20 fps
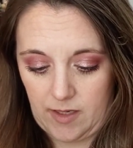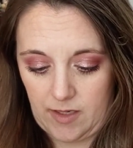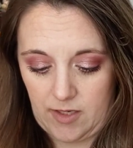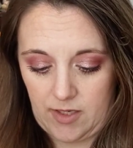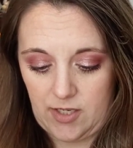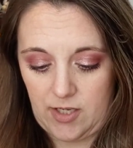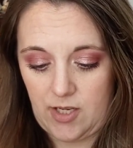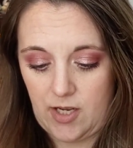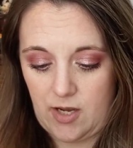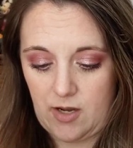
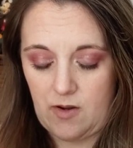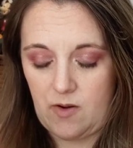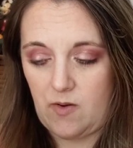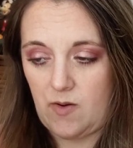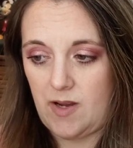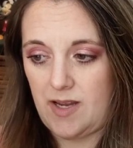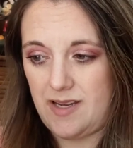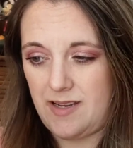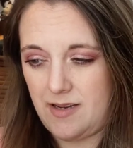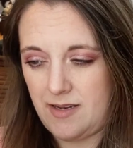So
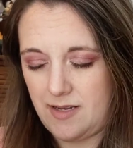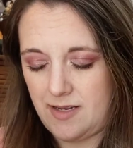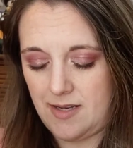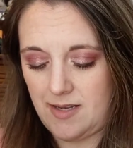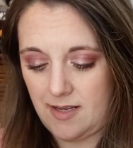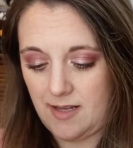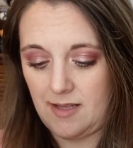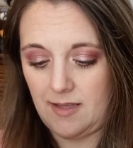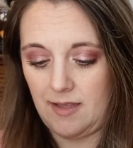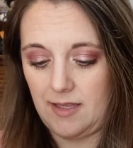
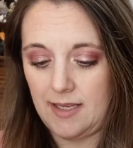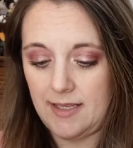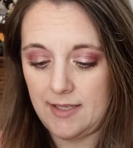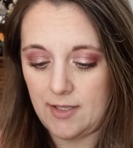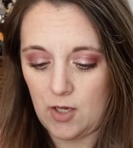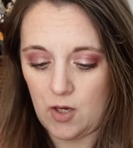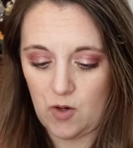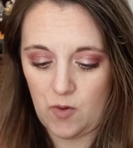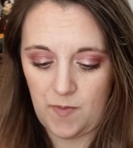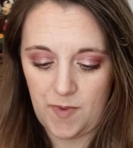
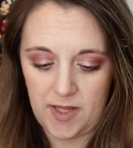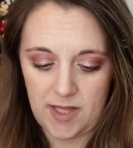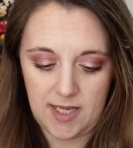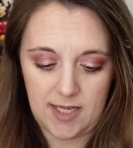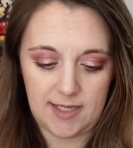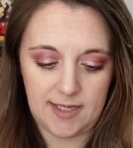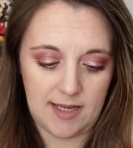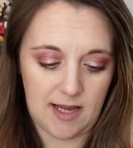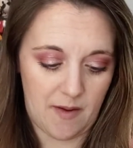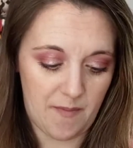let's open
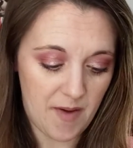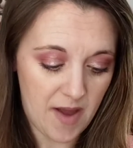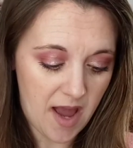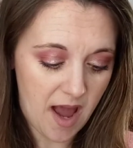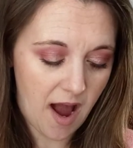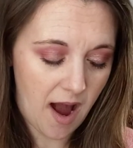this up.